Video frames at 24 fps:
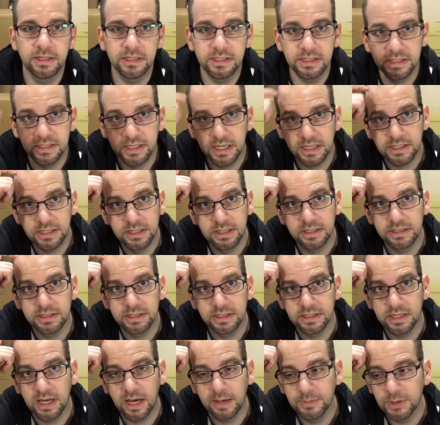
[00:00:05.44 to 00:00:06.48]
This is actually the
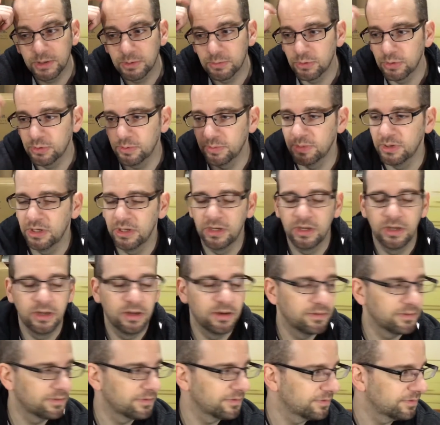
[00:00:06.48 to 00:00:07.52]
tatami room
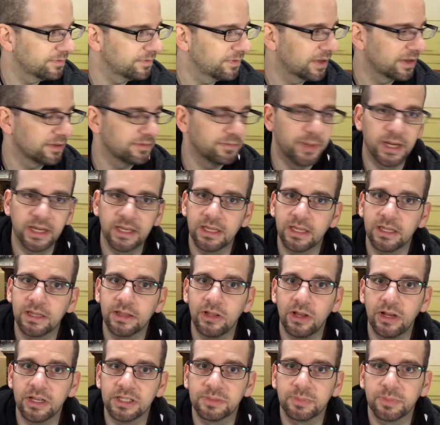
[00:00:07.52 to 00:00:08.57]
of my
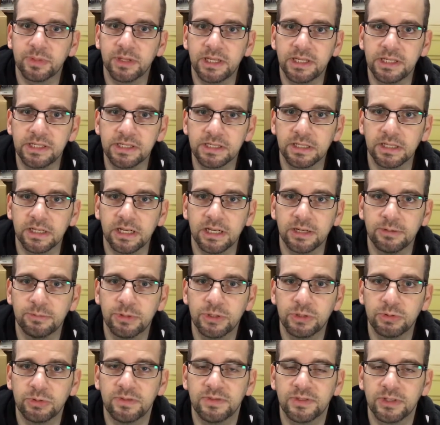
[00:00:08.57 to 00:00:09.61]
in-laws' place,
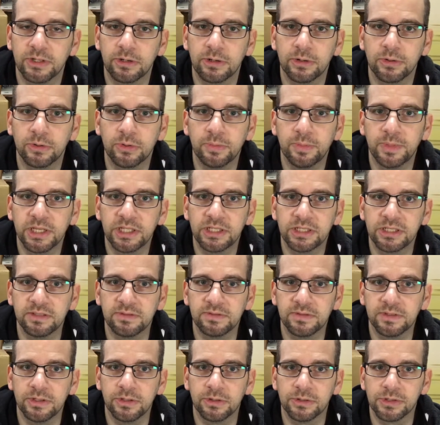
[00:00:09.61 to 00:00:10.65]
which we've turned into a
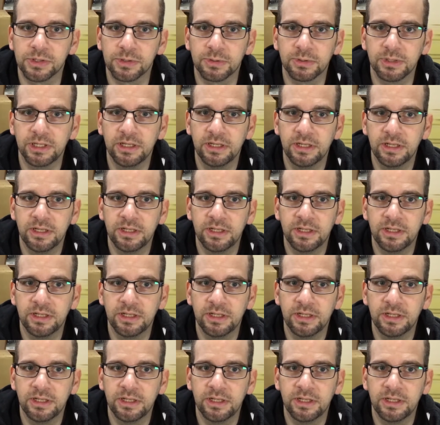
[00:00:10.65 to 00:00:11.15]
makeshift nursery.